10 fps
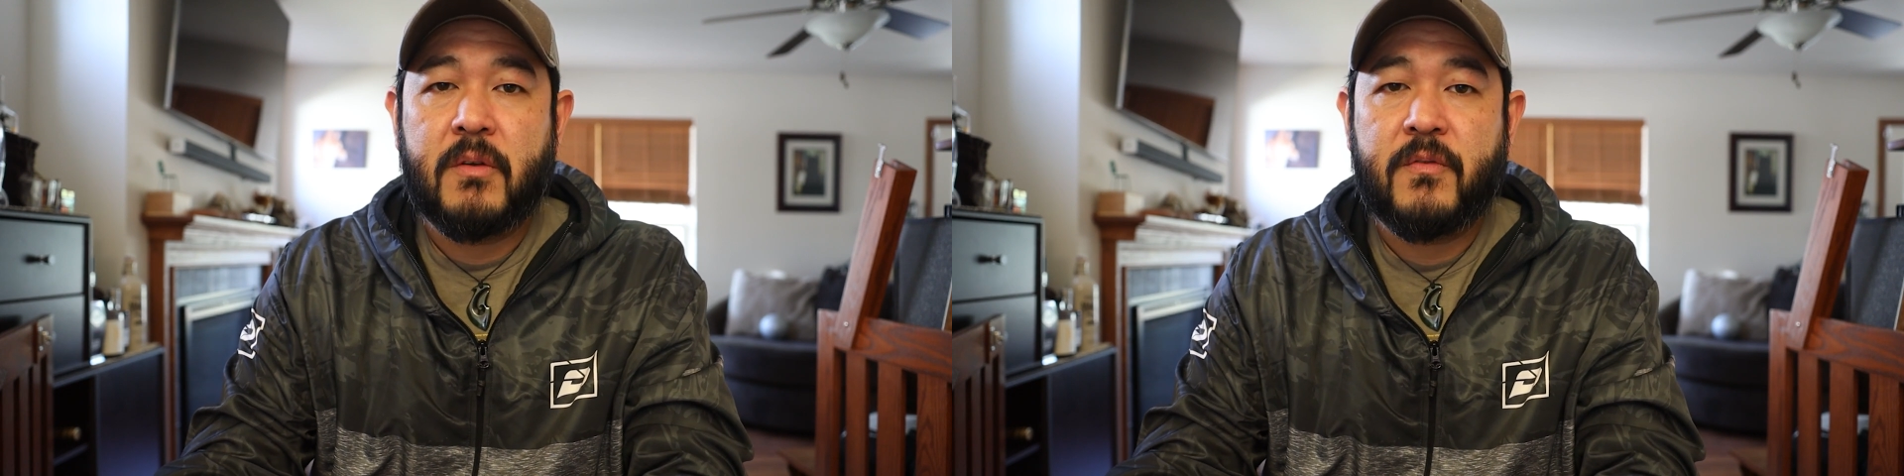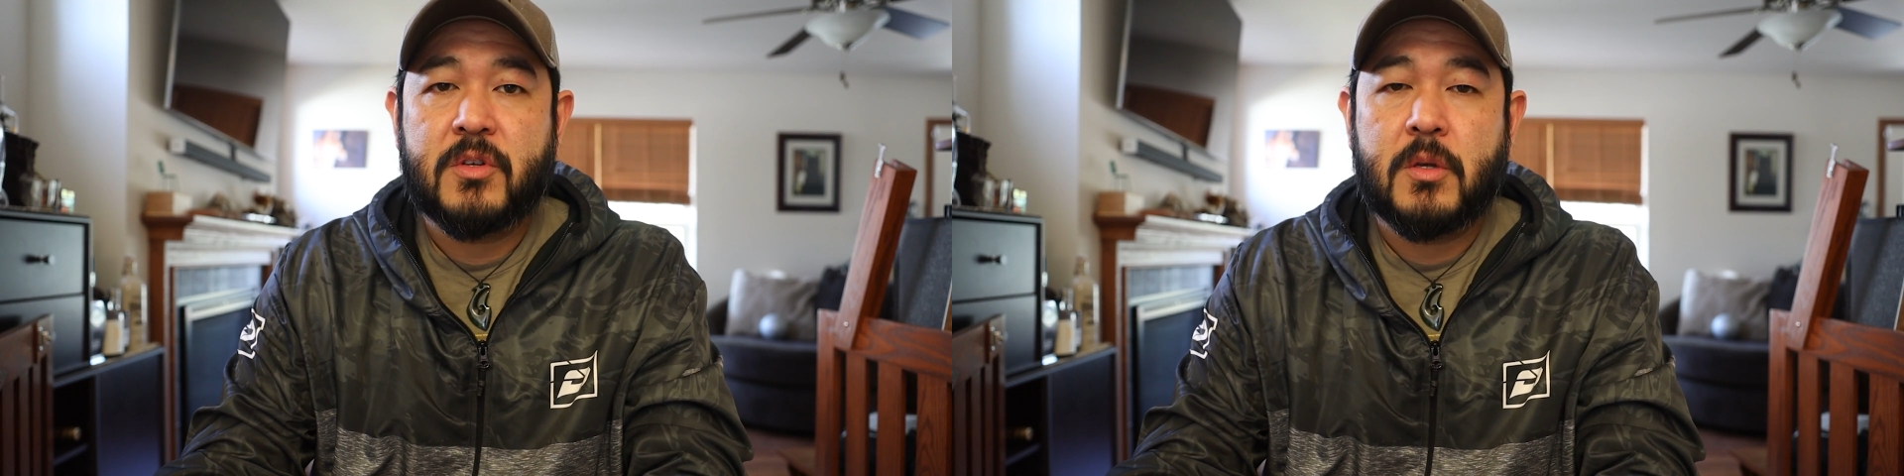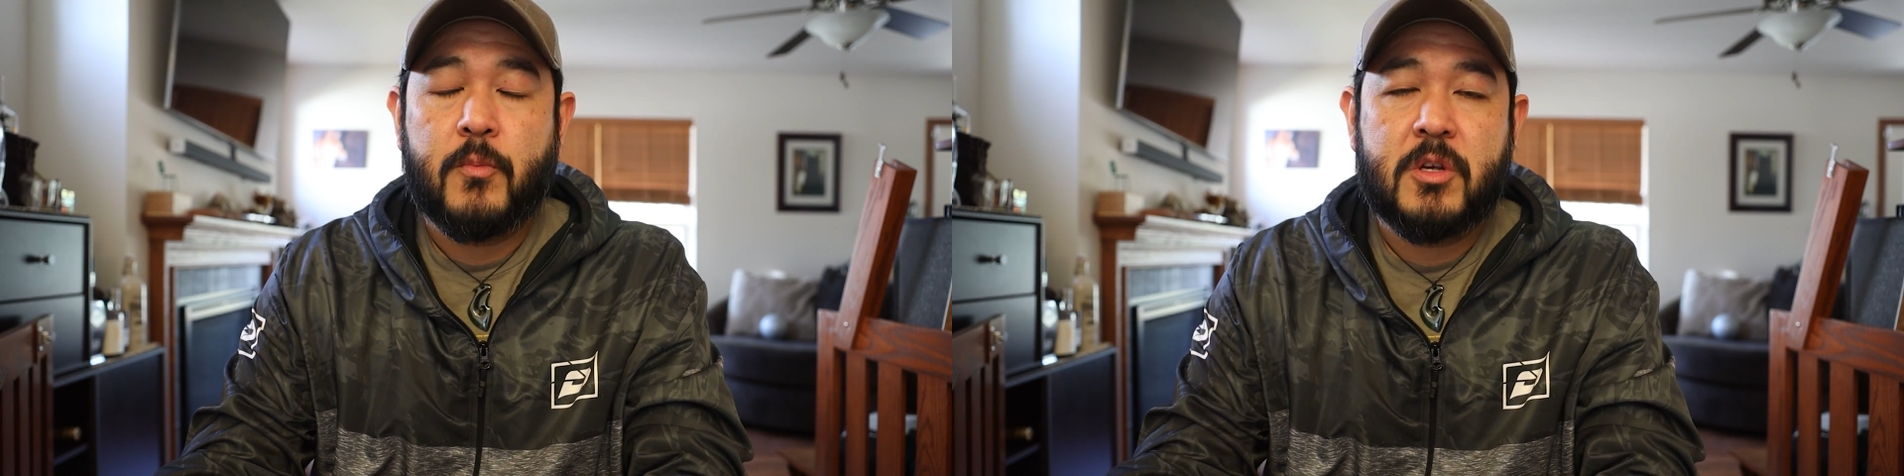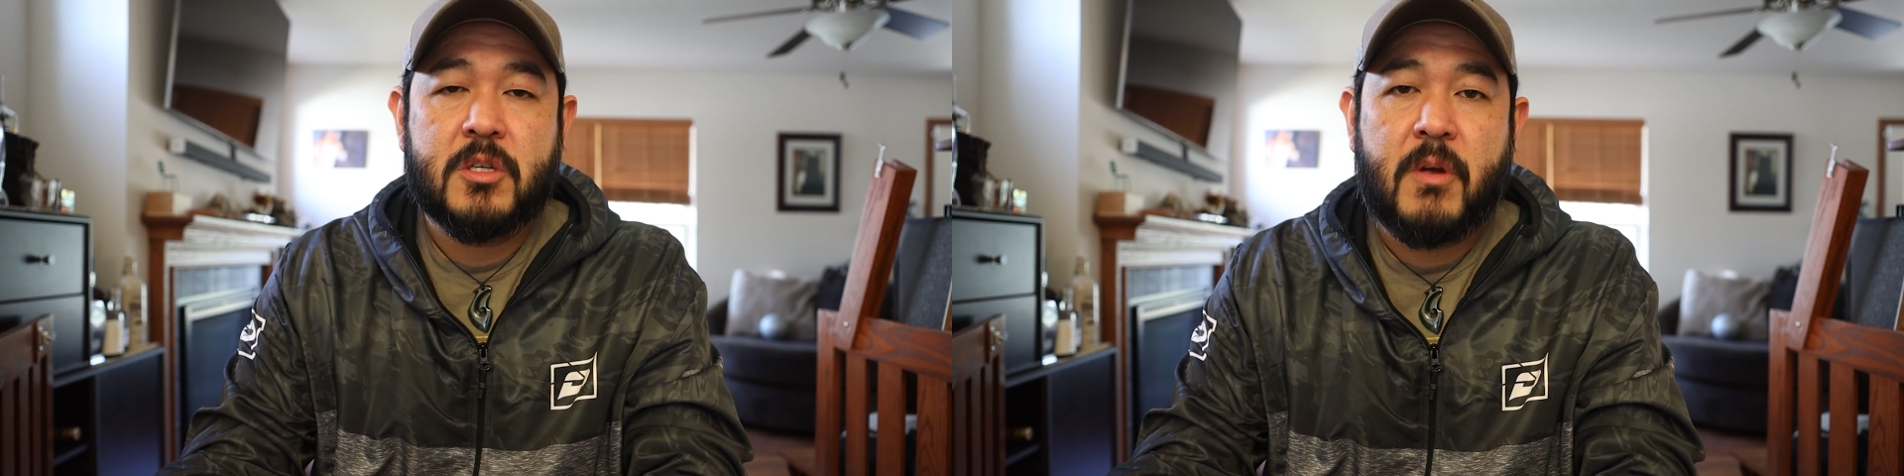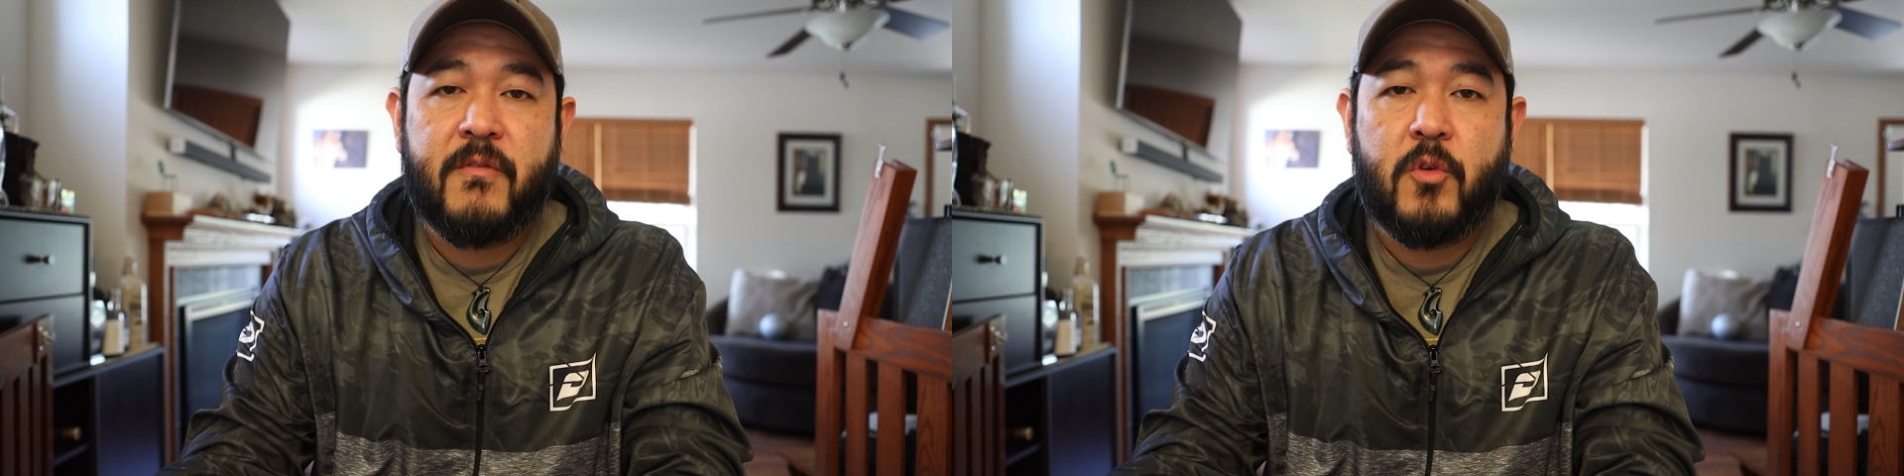and for some
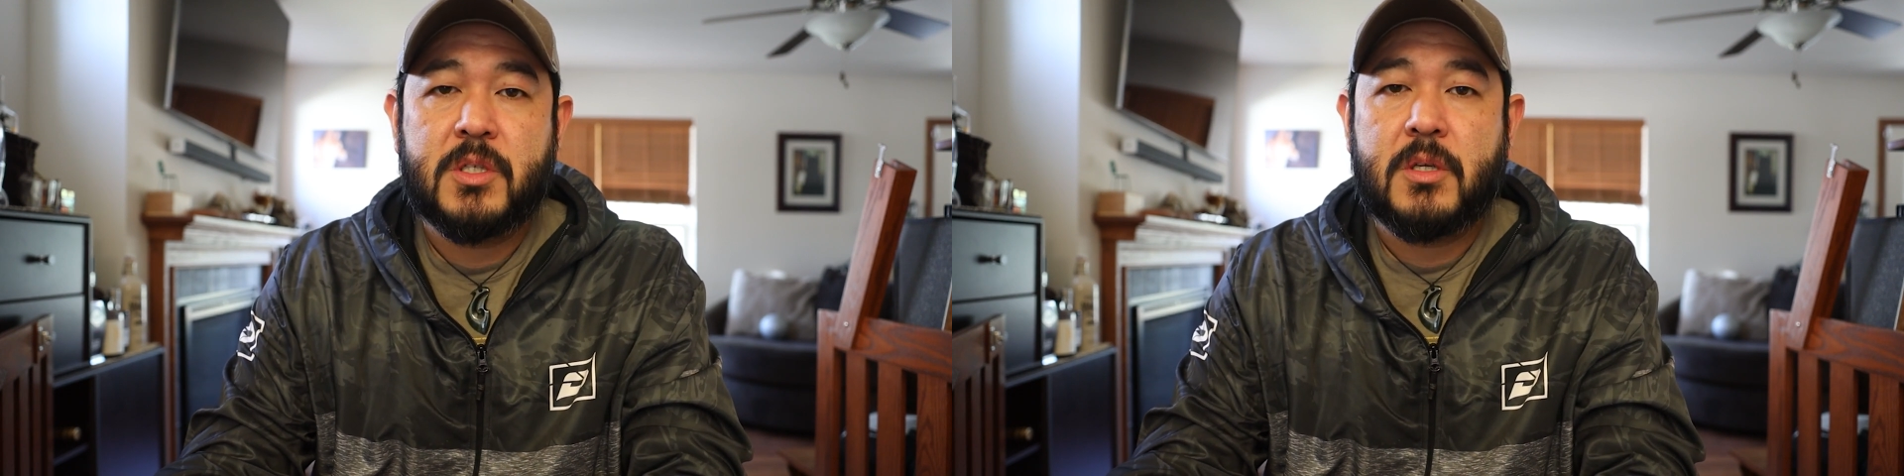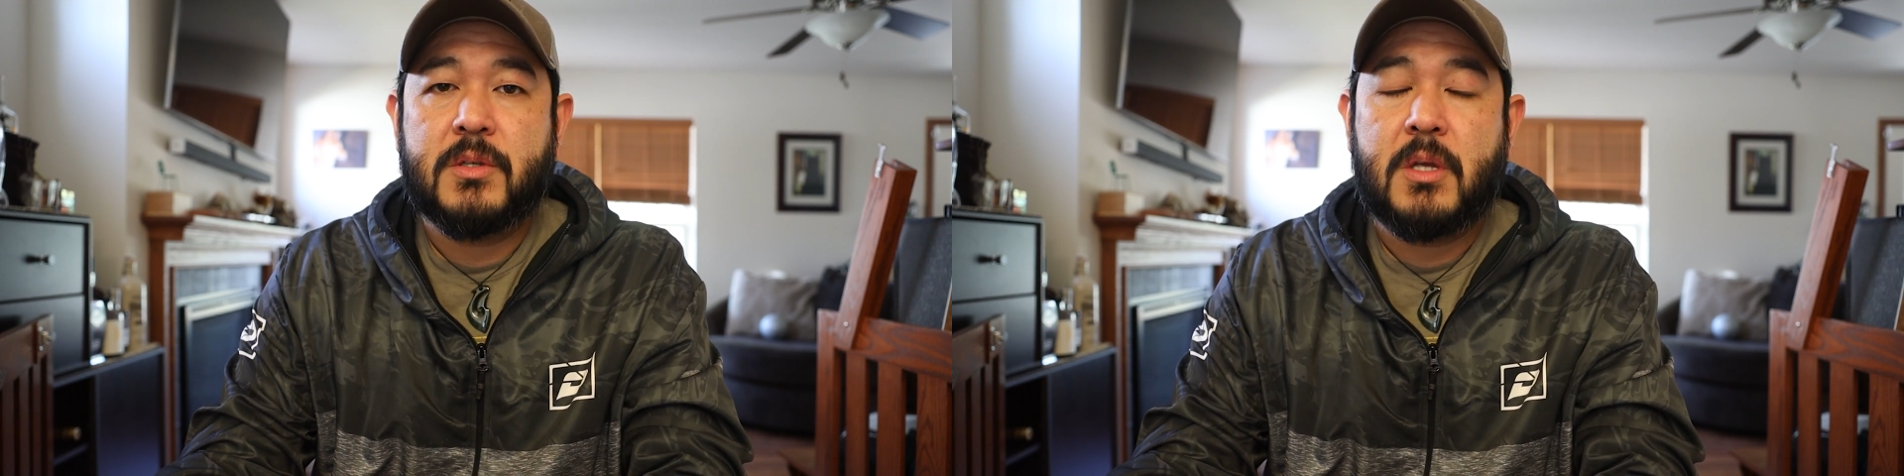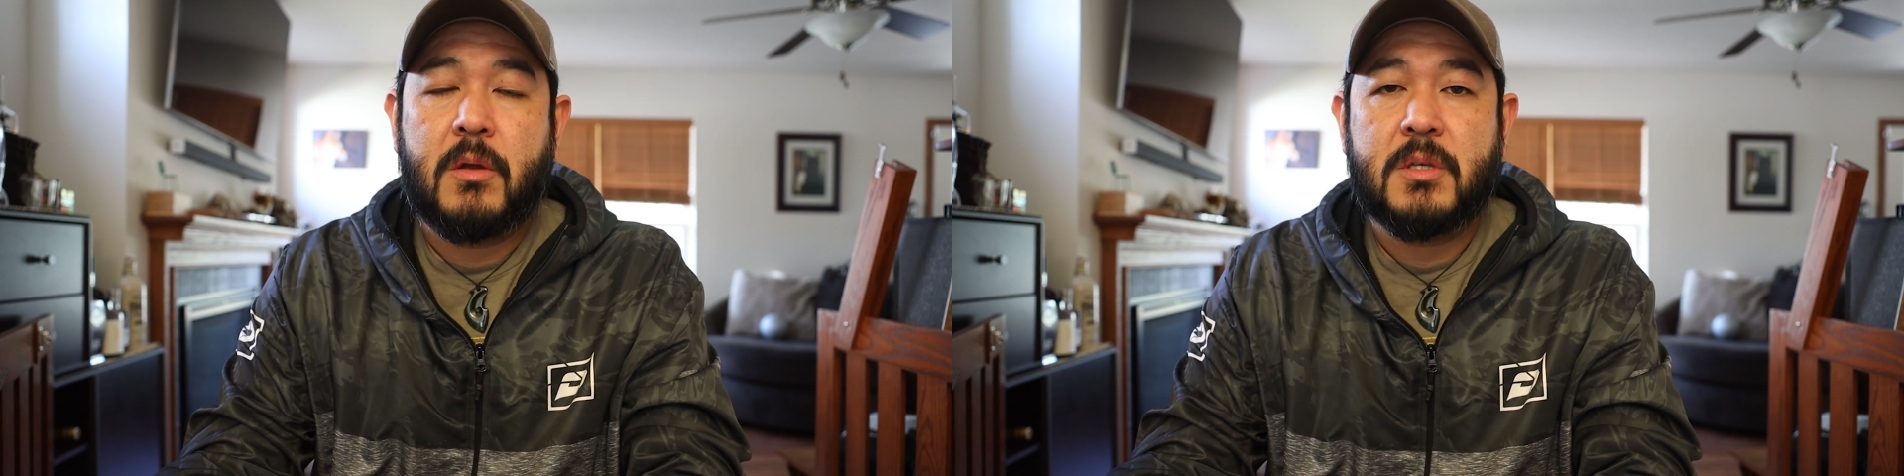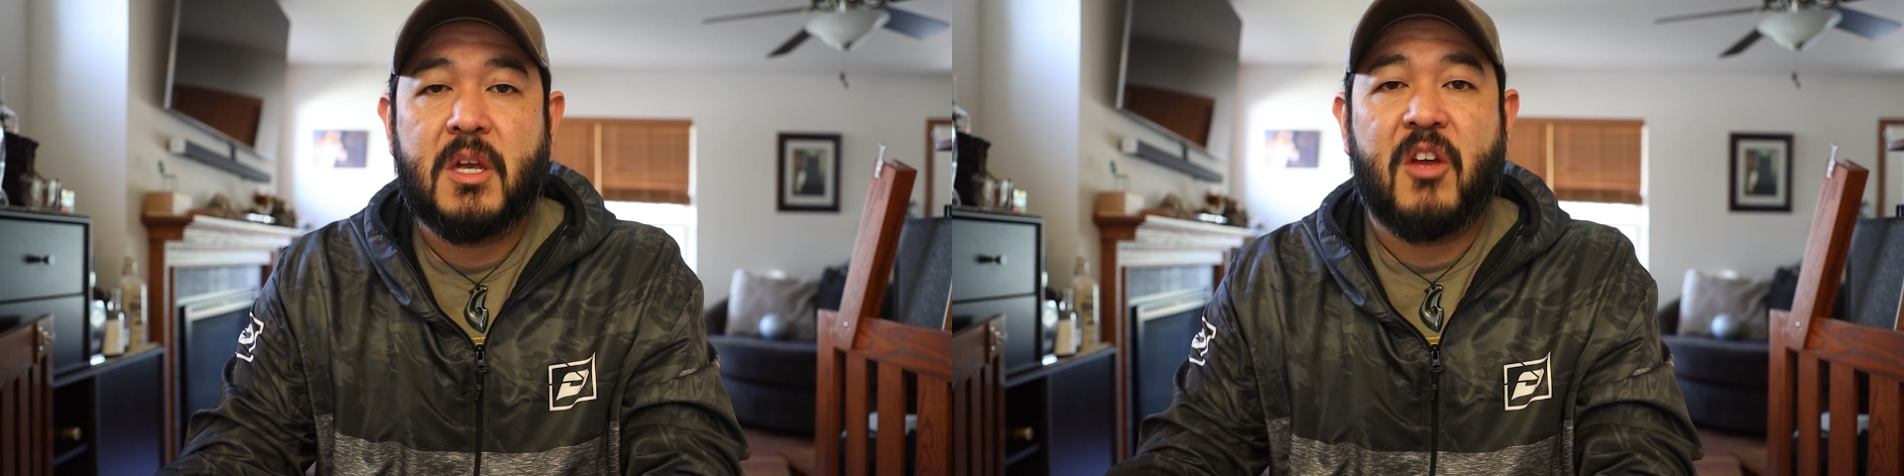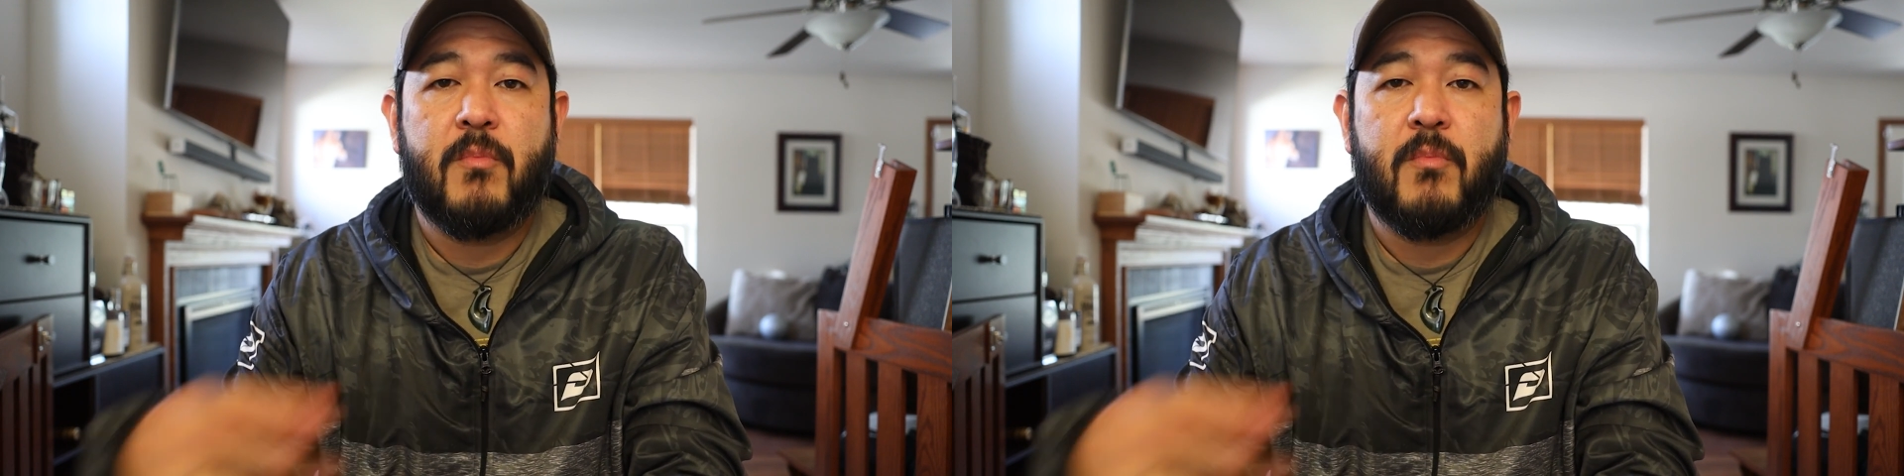reason my voice still sounds like